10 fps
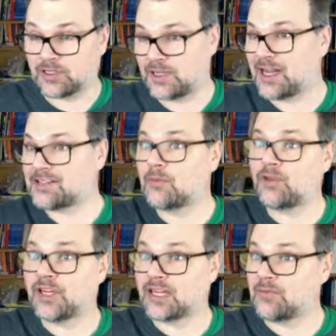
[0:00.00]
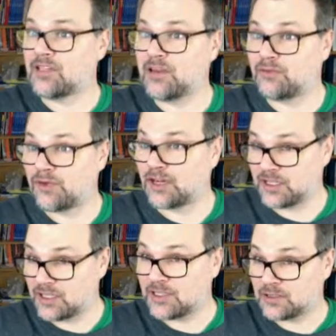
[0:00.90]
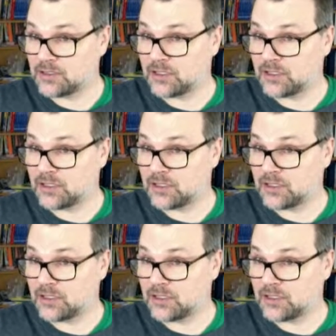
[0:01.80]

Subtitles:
And that's something that can be done fairly easily.